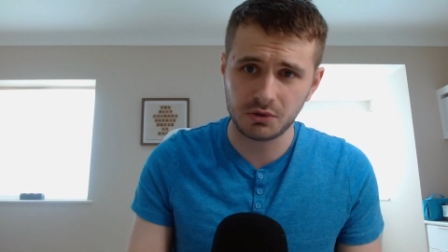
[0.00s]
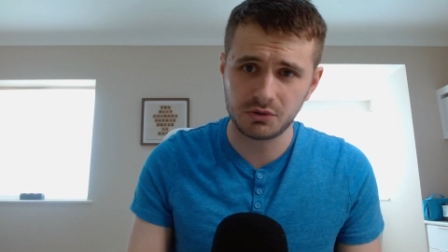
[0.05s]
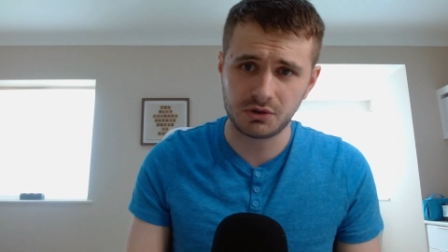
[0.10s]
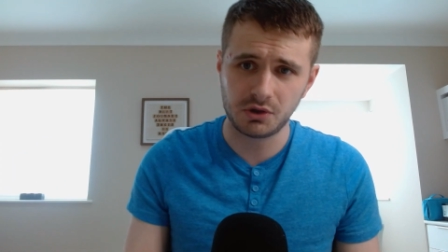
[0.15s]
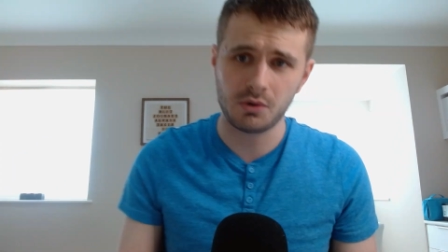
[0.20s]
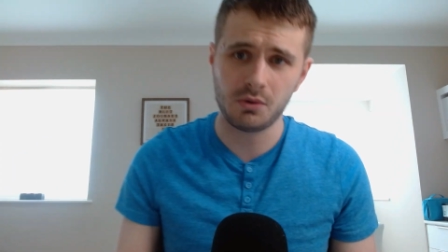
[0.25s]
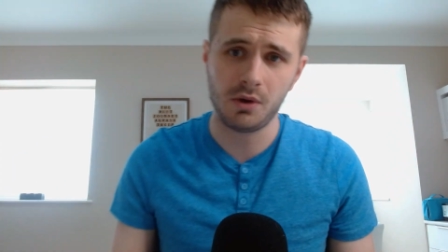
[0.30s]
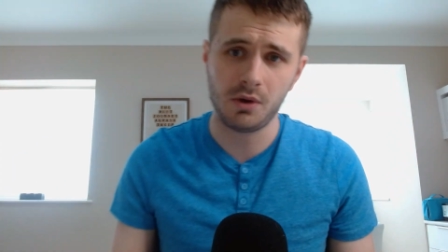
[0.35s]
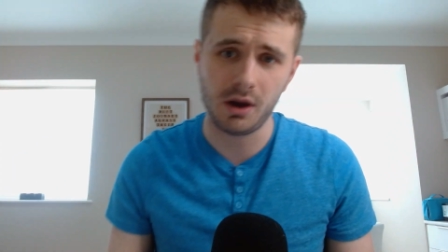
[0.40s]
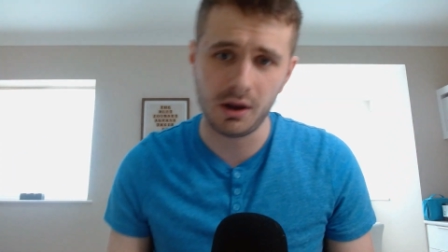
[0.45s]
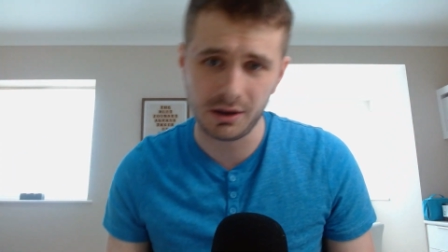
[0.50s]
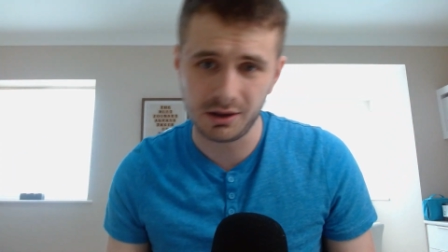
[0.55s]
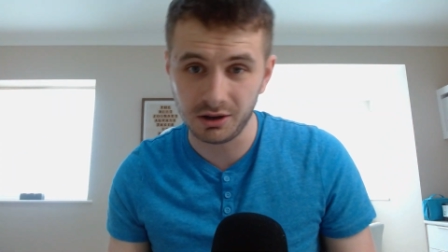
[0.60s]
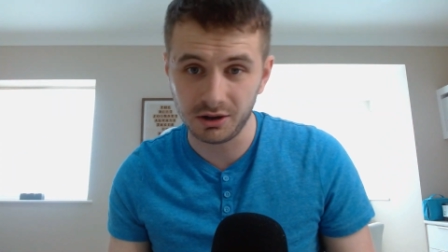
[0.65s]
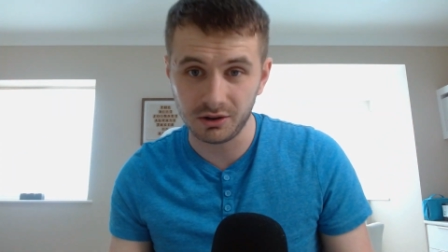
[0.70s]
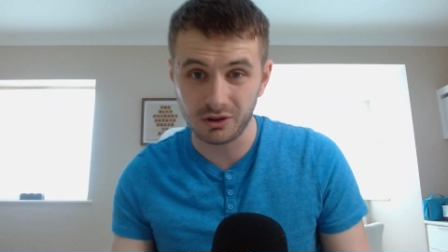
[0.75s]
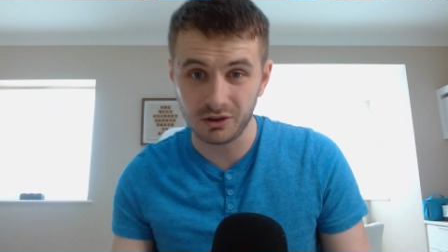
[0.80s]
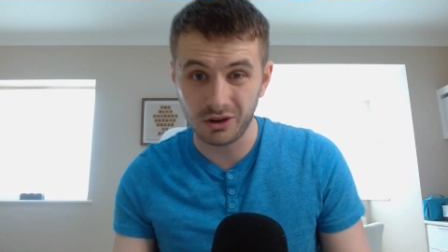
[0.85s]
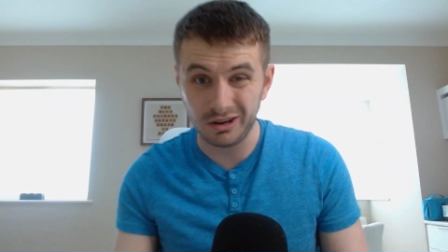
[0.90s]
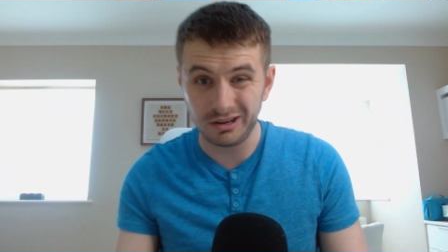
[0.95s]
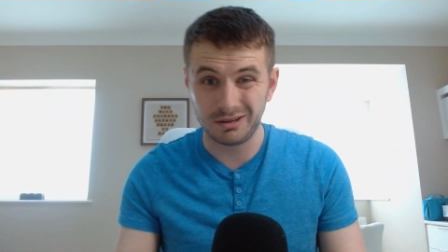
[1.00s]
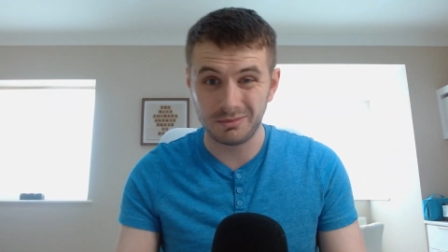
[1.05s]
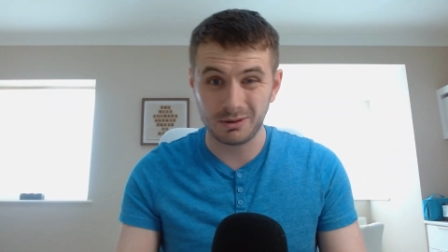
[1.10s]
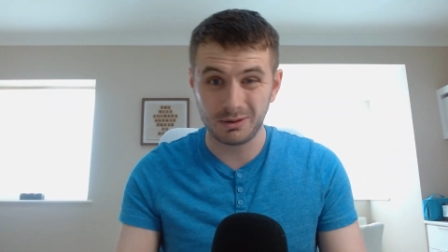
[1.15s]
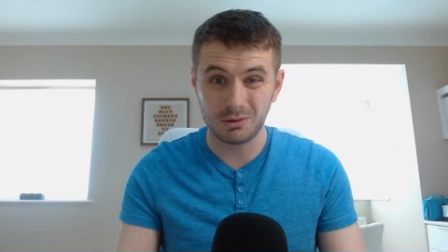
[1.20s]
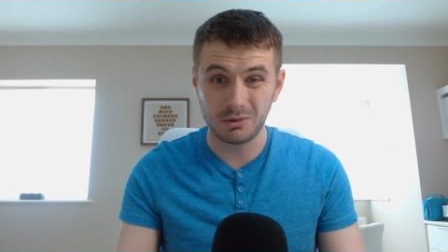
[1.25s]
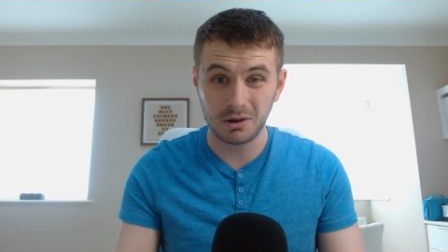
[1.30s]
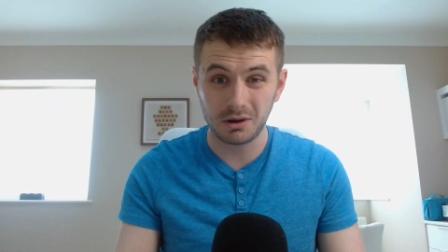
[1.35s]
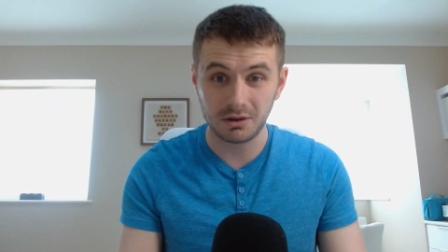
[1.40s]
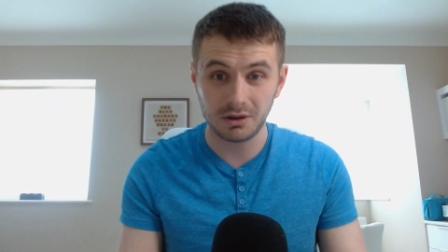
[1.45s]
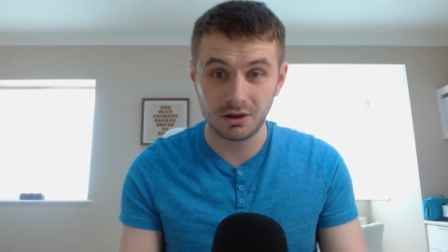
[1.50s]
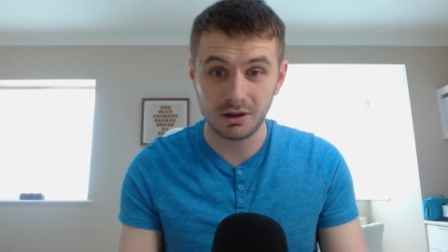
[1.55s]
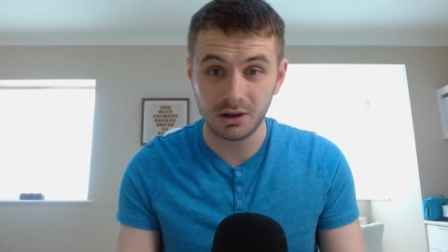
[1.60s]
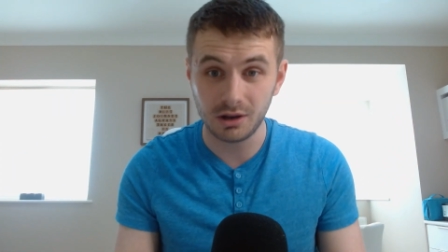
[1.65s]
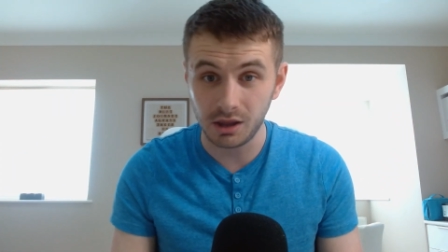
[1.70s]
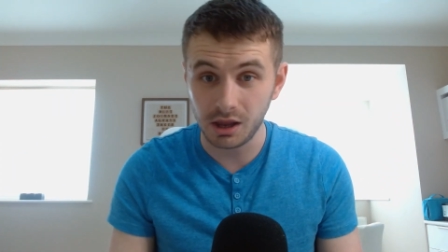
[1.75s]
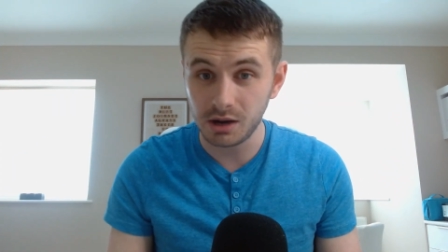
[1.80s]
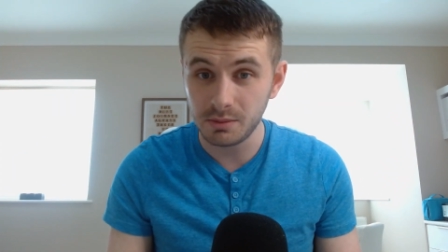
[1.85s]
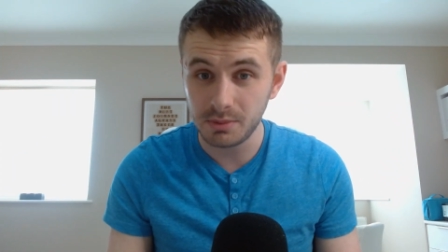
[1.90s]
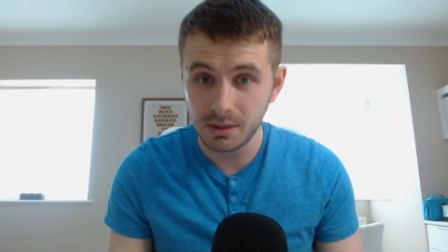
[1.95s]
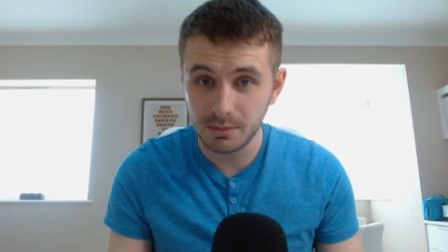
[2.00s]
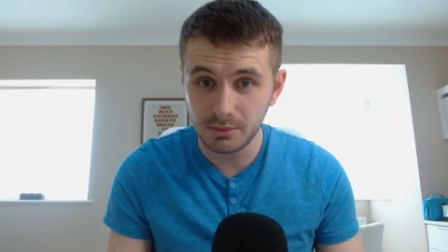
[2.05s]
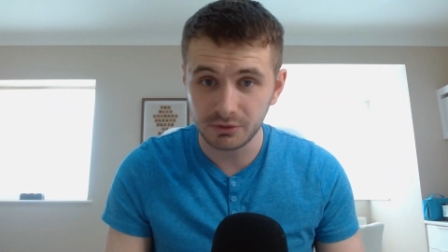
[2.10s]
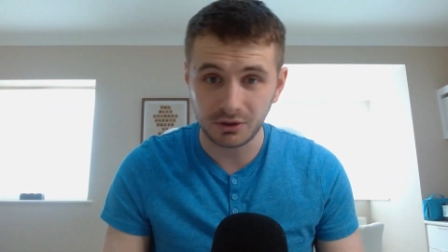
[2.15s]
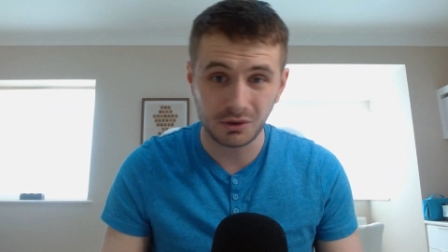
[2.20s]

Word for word: so I kind of got it a bit quicker than a lot of people.